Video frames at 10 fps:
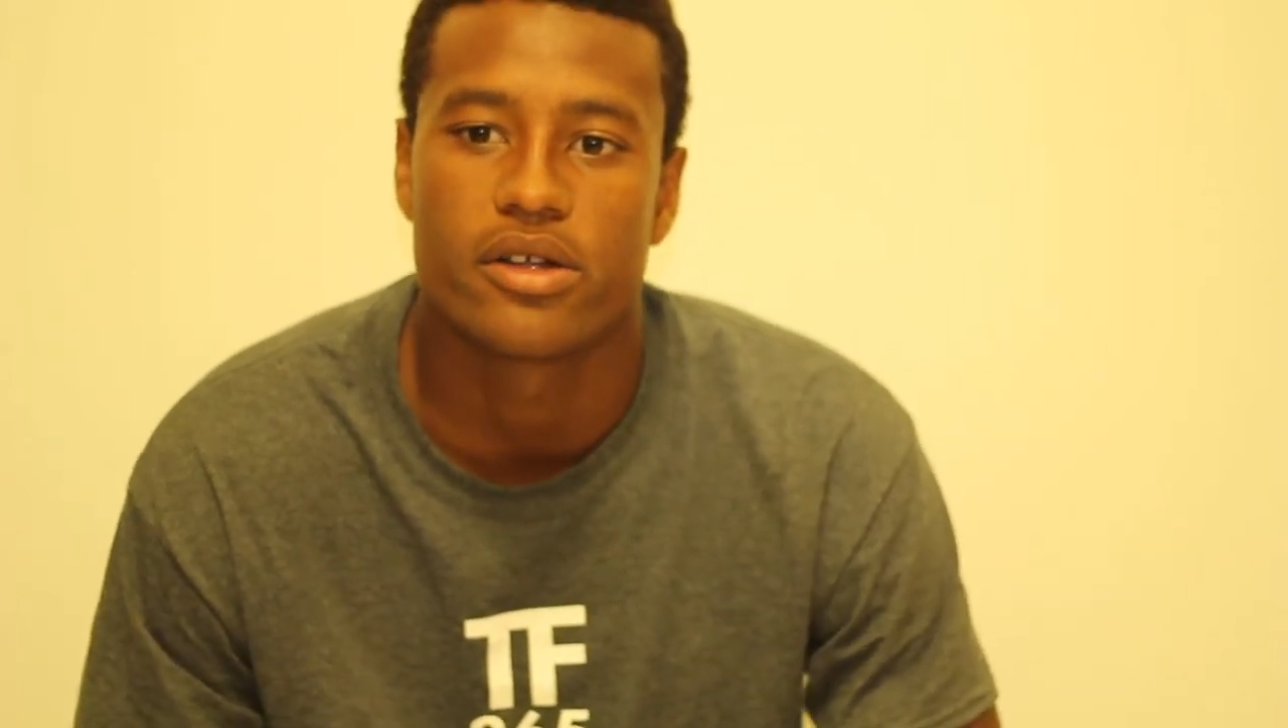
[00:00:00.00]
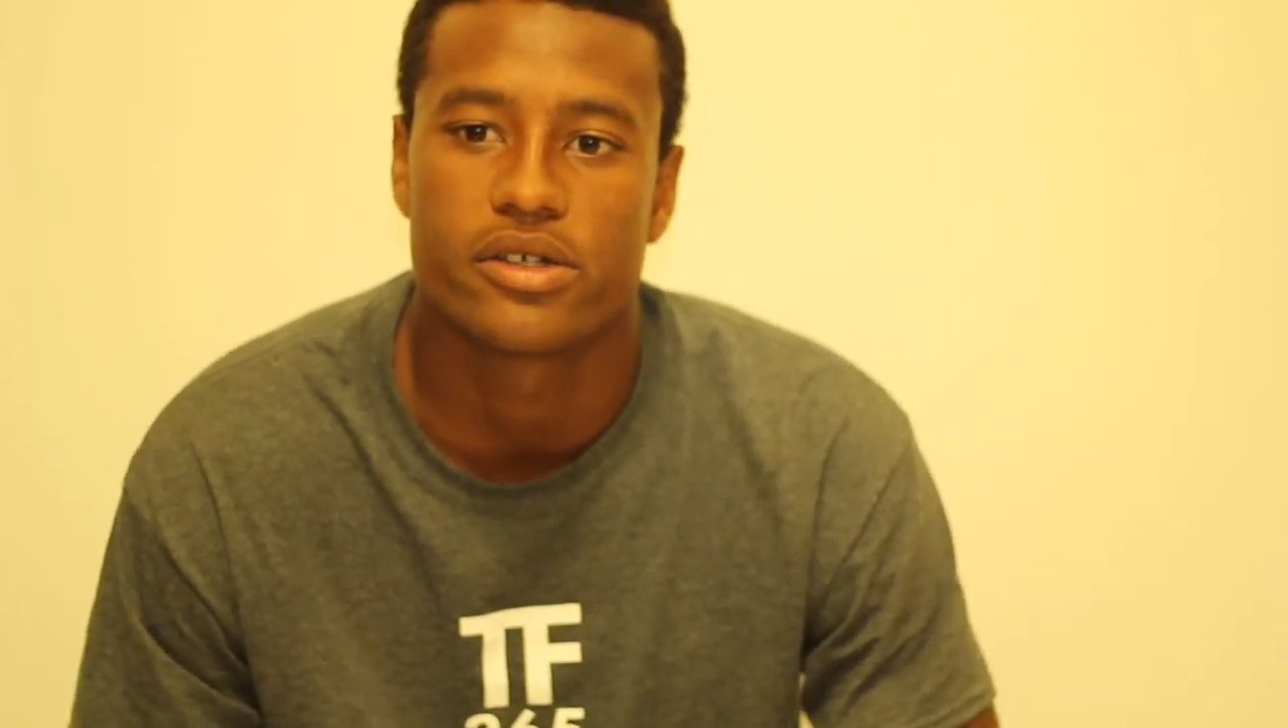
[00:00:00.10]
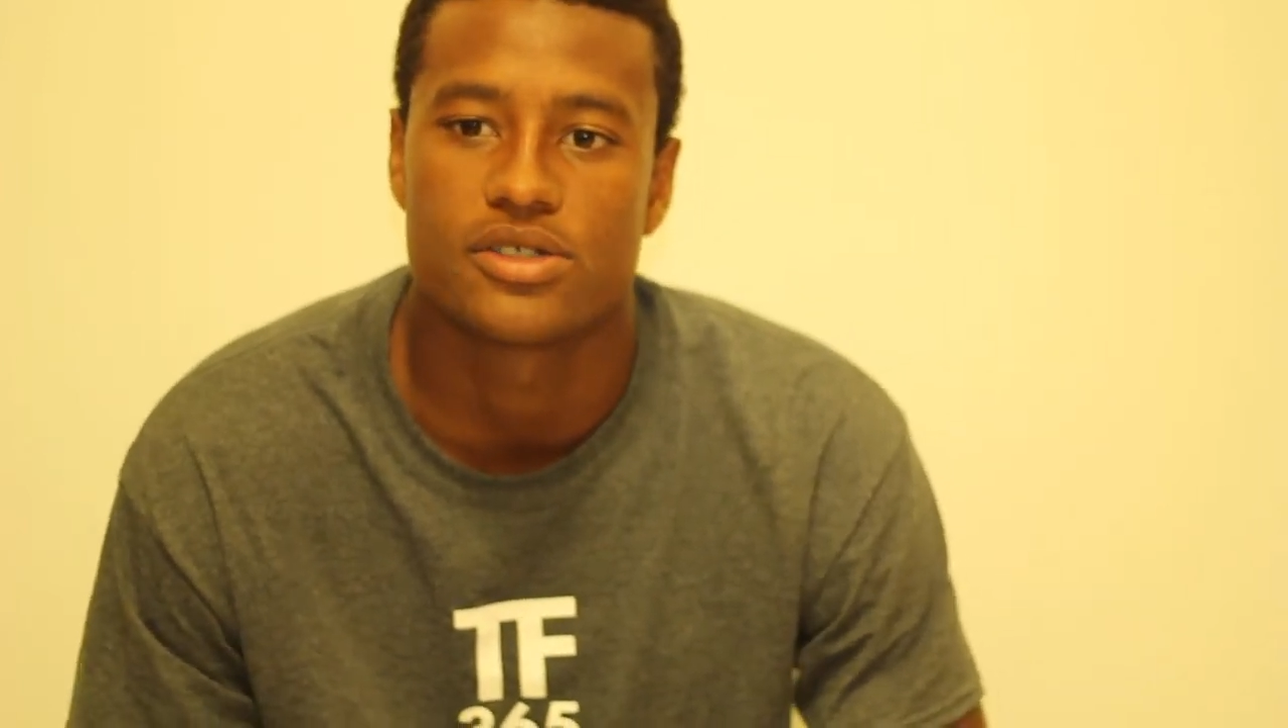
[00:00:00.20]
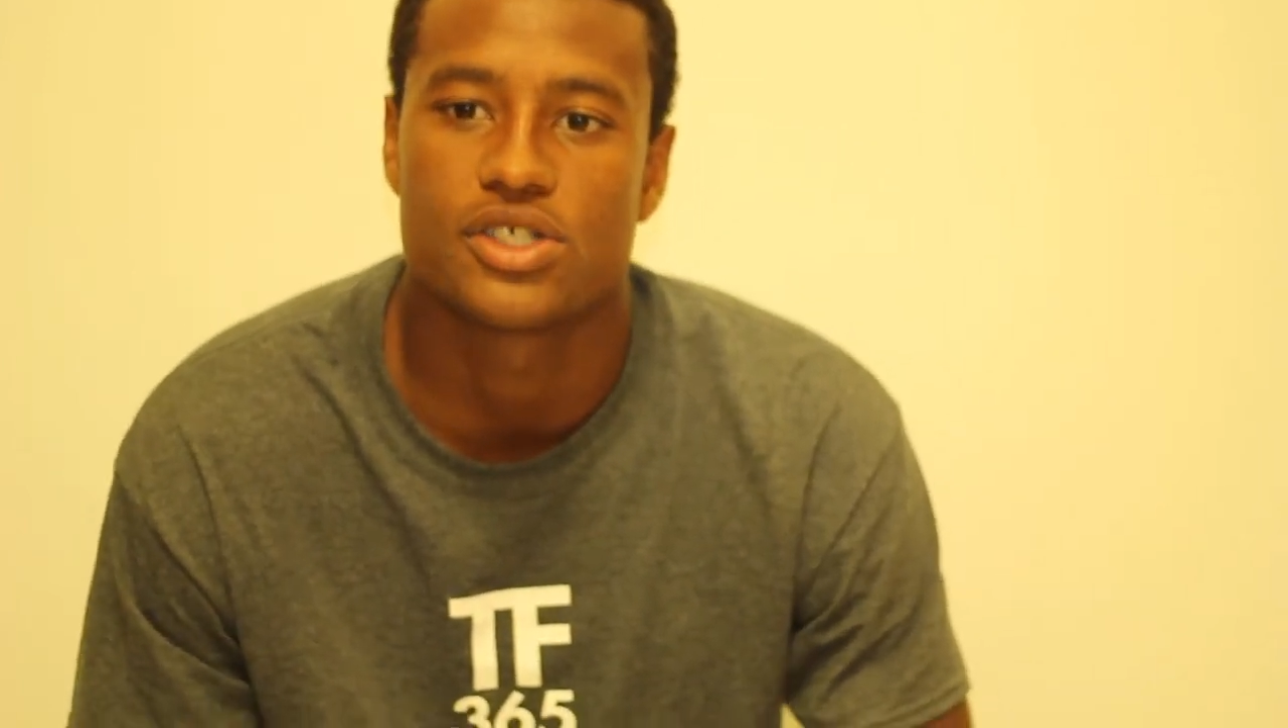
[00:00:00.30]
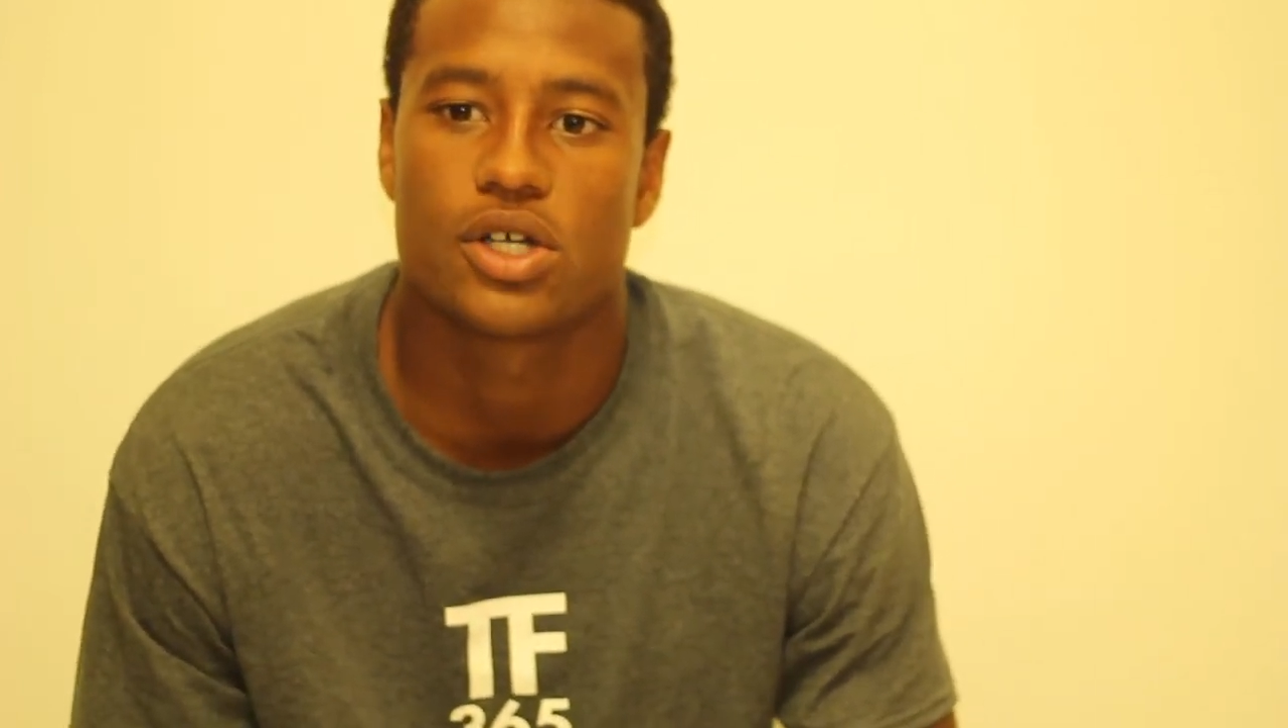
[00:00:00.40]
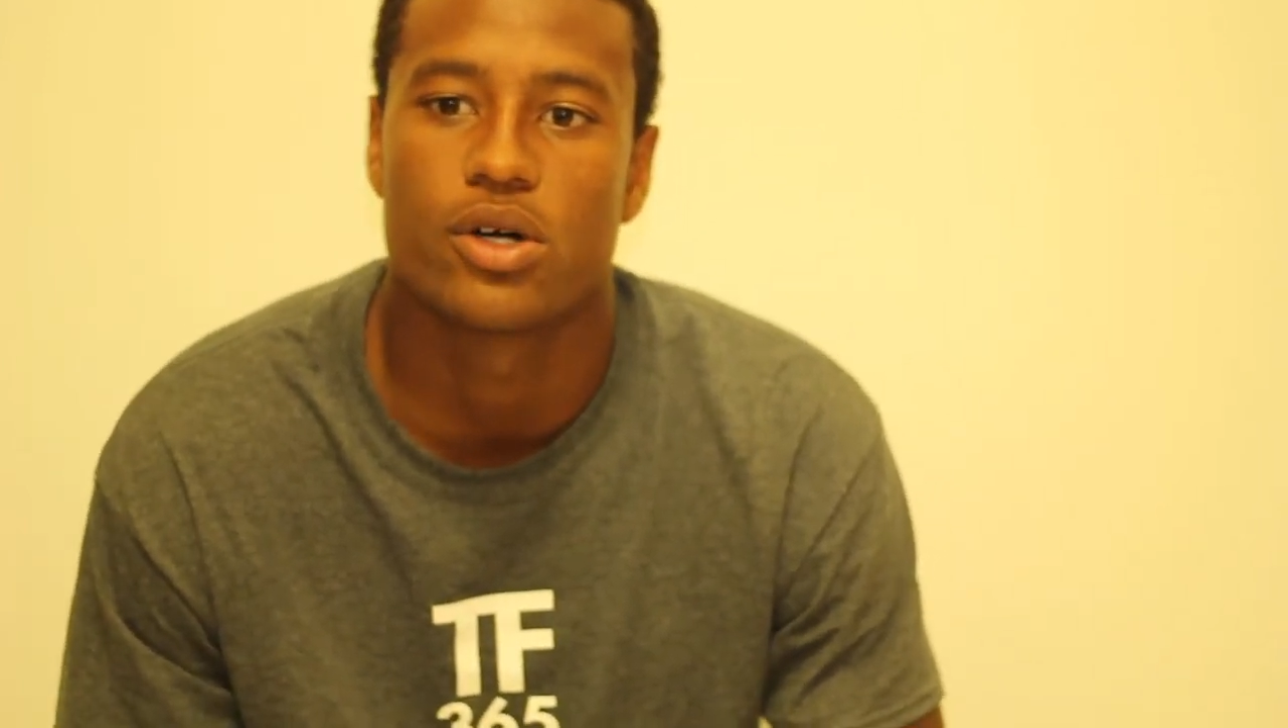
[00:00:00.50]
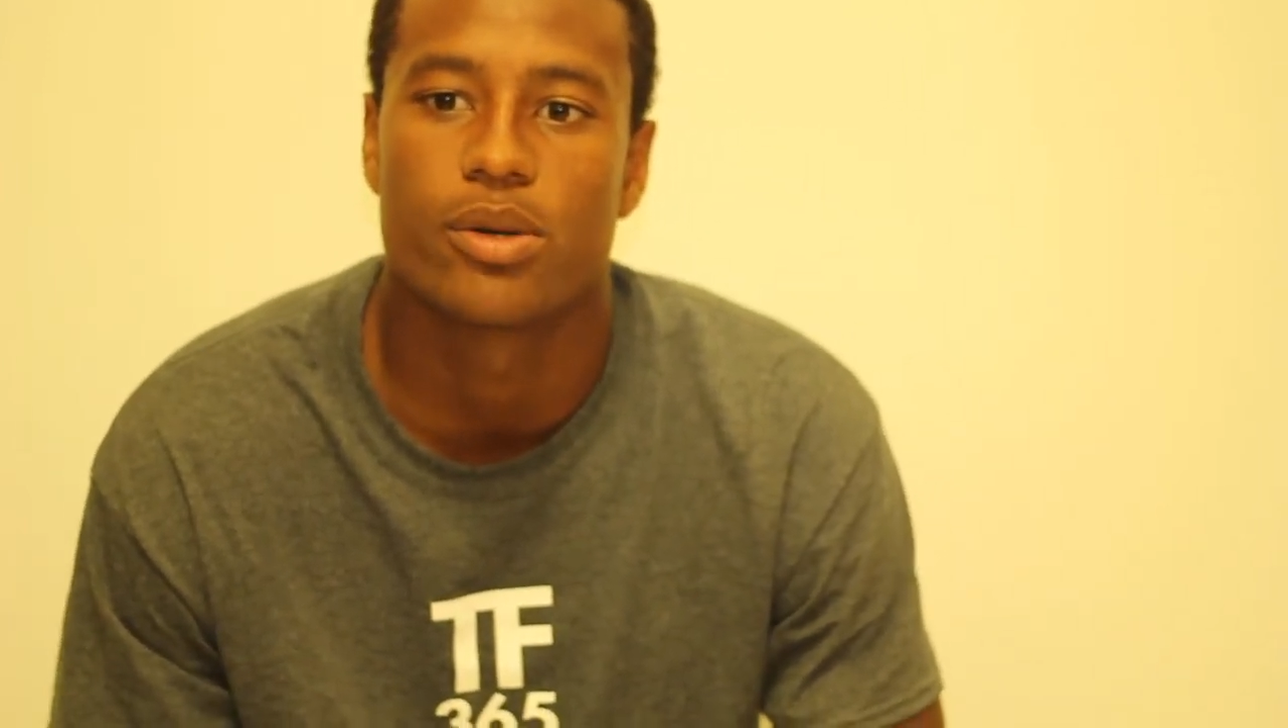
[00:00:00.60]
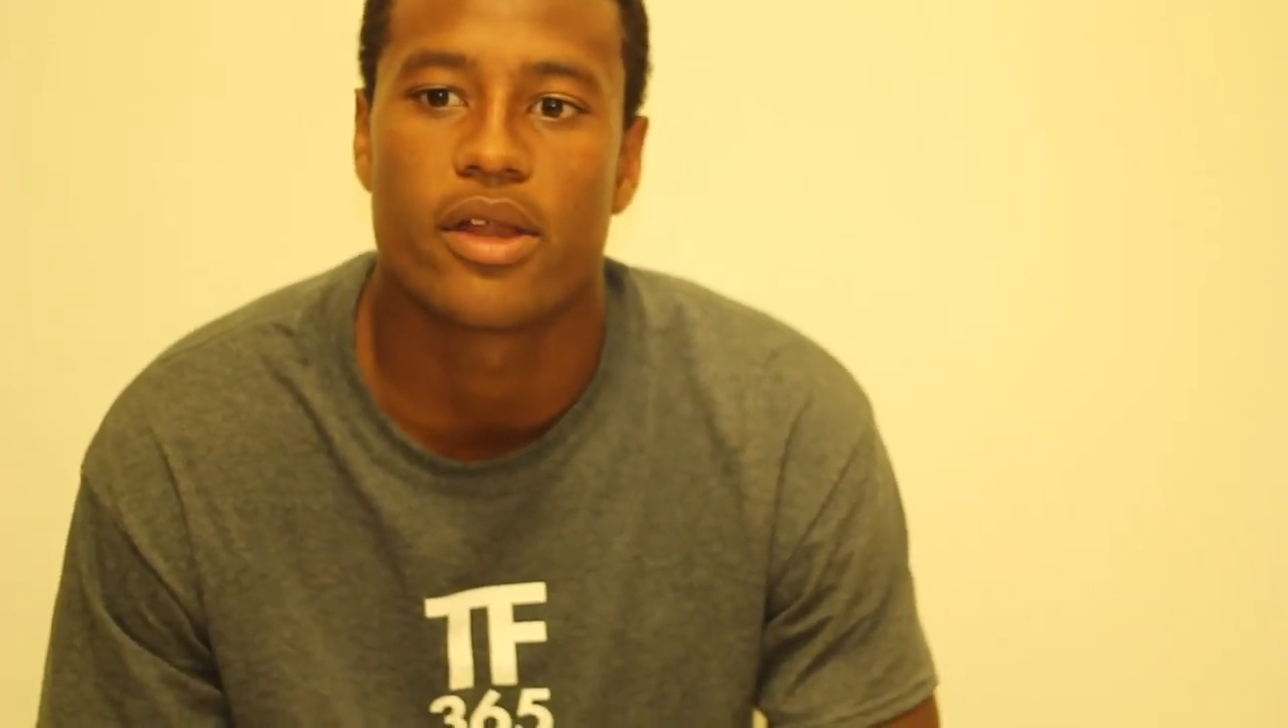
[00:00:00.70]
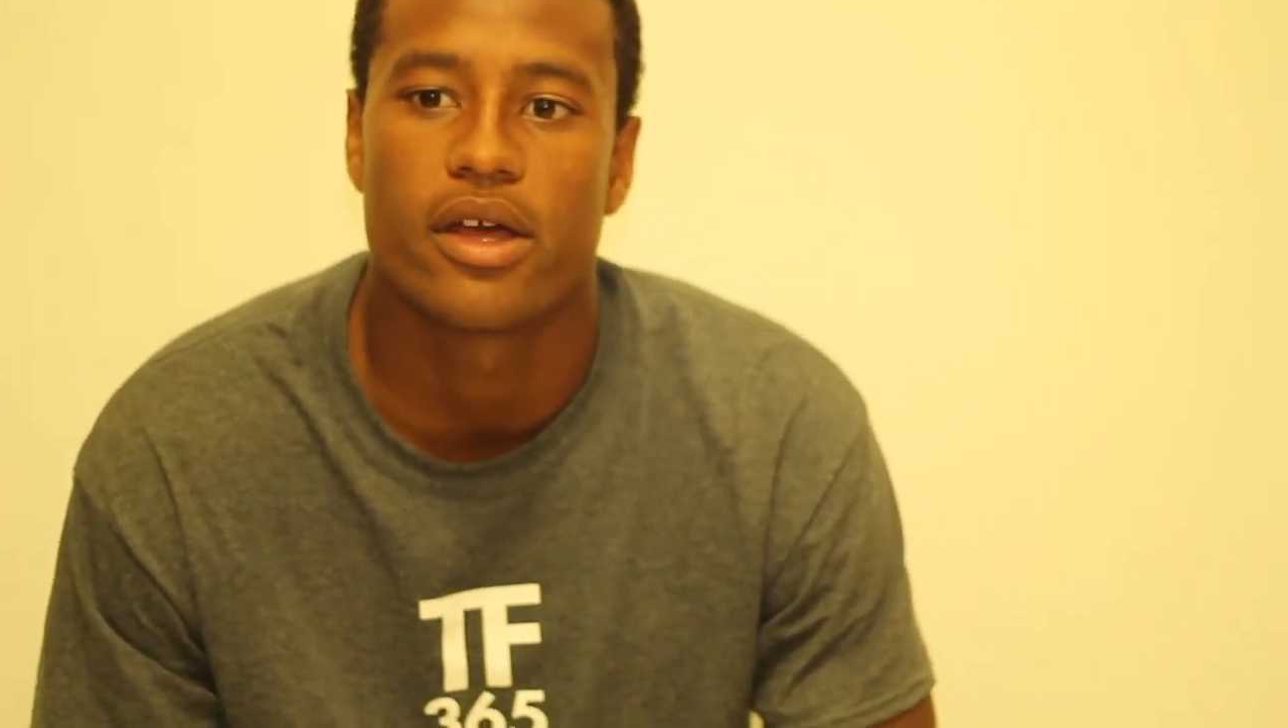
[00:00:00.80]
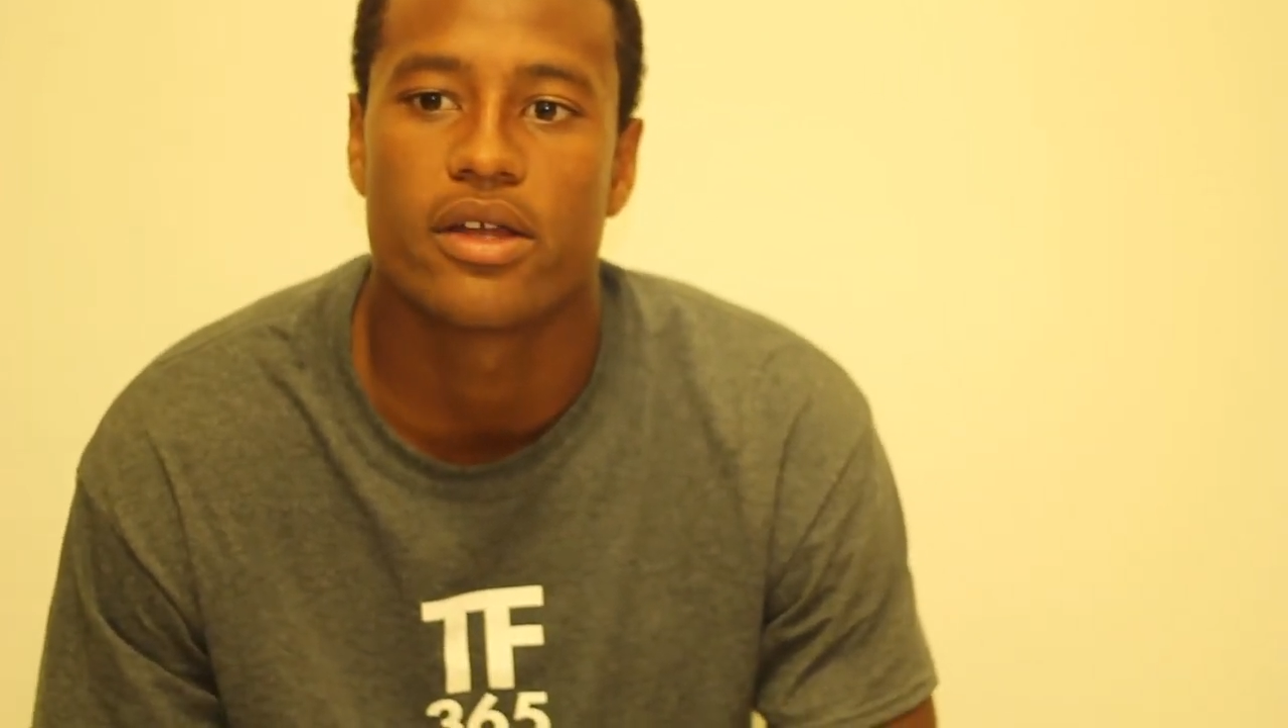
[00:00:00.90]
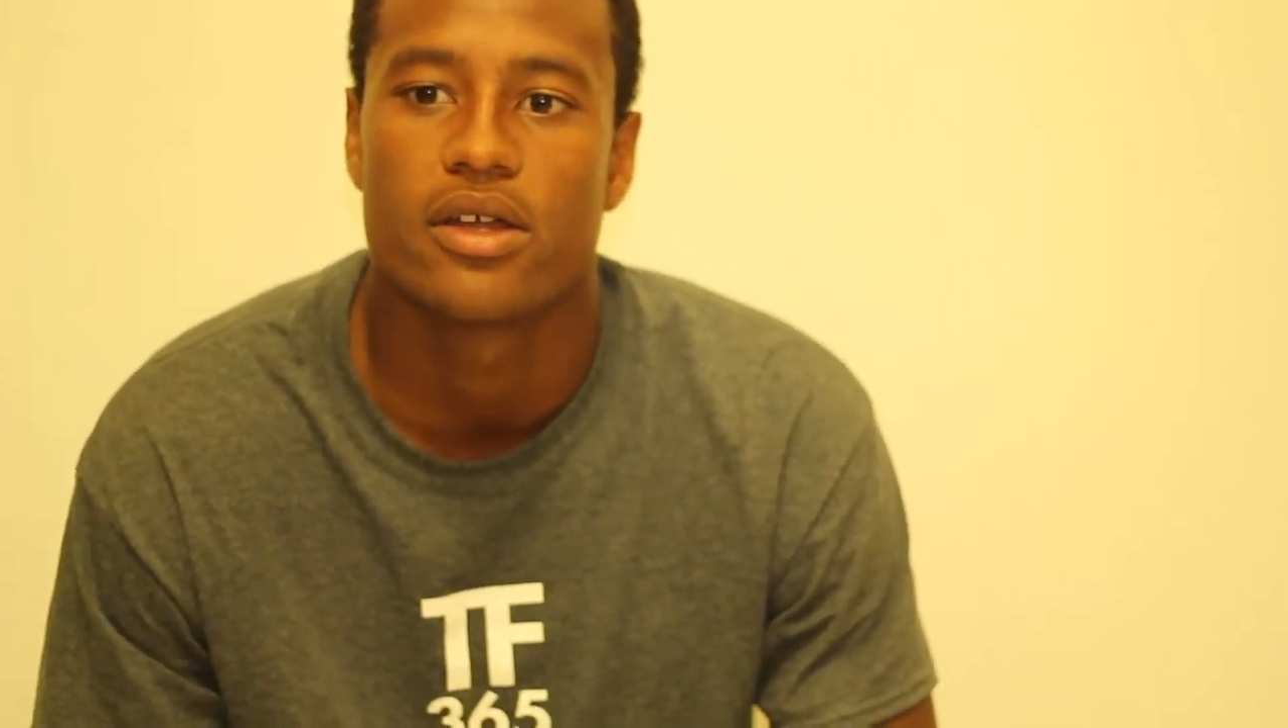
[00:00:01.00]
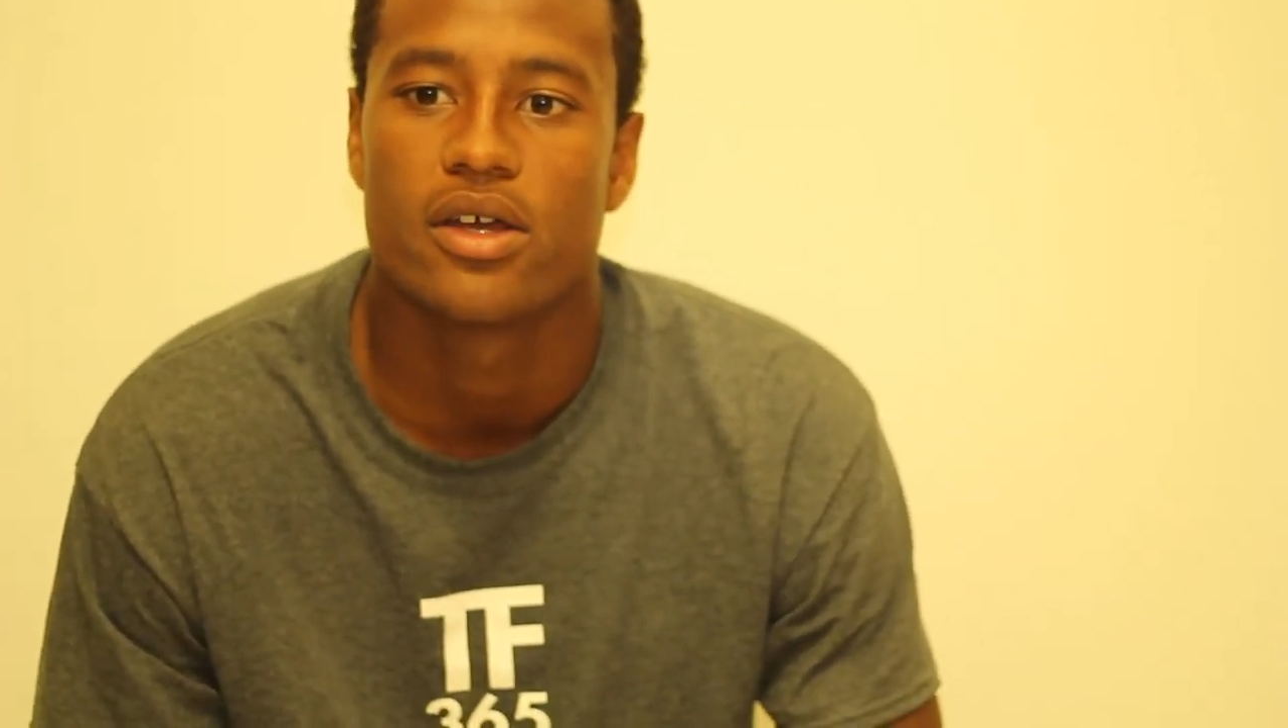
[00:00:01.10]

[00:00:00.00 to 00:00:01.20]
You can show them that